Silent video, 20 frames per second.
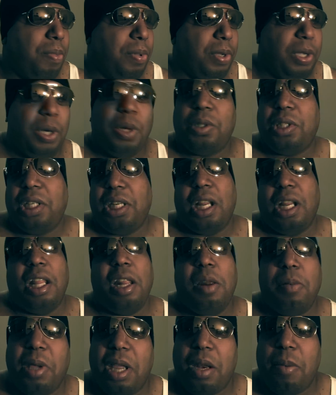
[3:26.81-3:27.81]
You don't see none
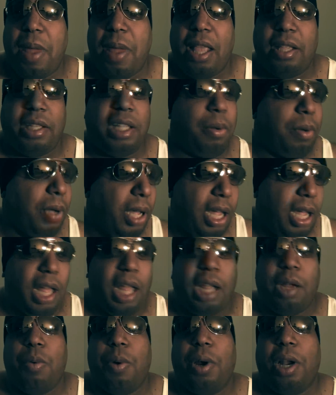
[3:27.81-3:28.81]
of them getting mad and saying, "Well, hell,
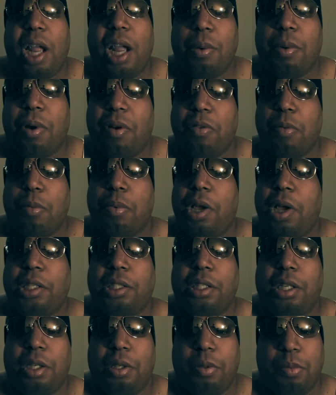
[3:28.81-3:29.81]
I quit. I ain't running for
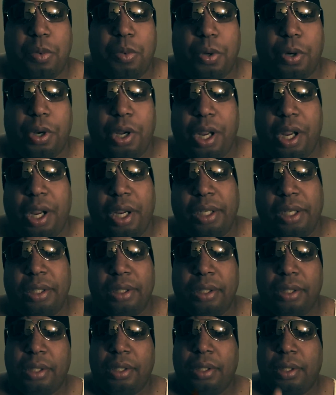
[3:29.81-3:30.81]
president no more."
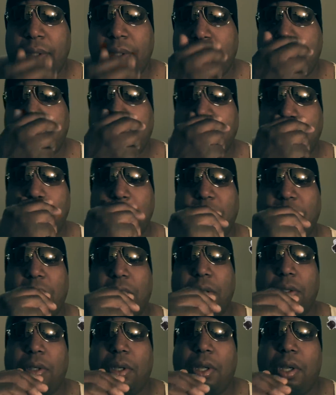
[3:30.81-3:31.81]
You
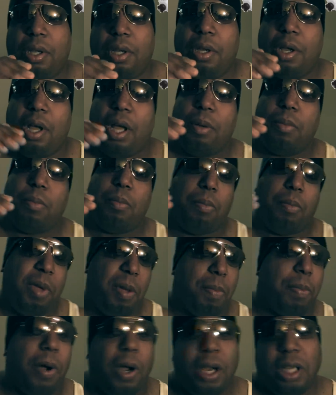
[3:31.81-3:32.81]
know,
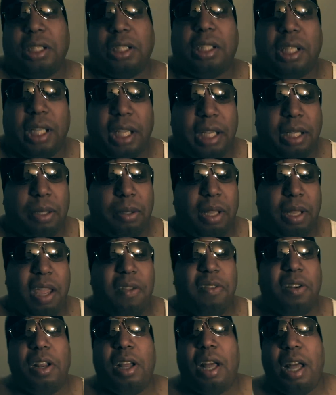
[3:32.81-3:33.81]
me personally,
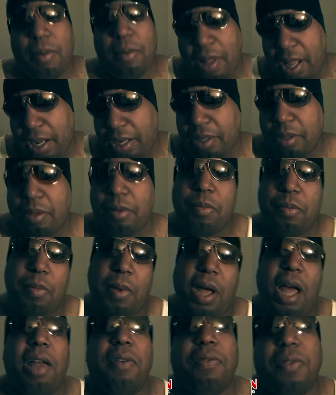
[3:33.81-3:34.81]
even I like
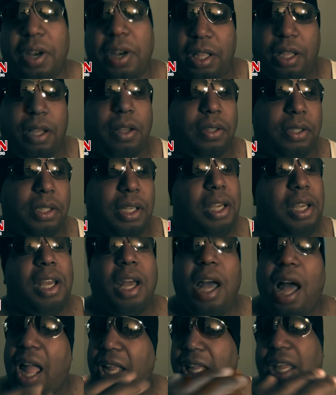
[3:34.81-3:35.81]
my videos.
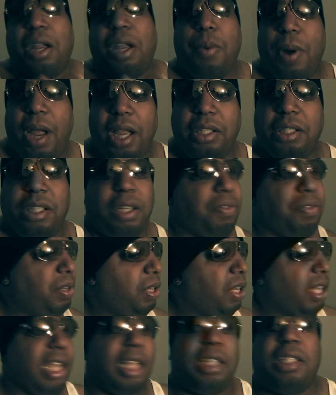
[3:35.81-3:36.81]
I get questioned. If you
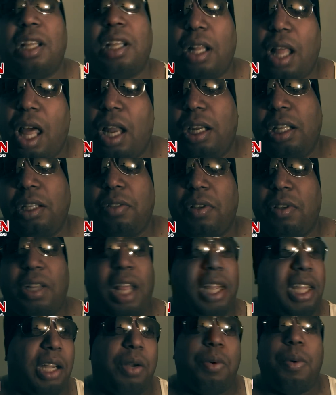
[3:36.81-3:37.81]
look at a lot of these videos,
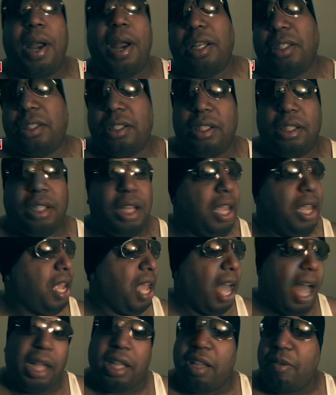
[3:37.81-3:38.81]
I get questioned.
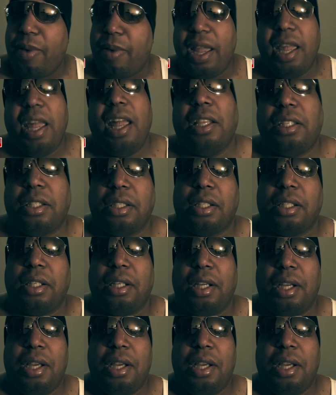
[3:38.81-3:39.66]
I give my answer.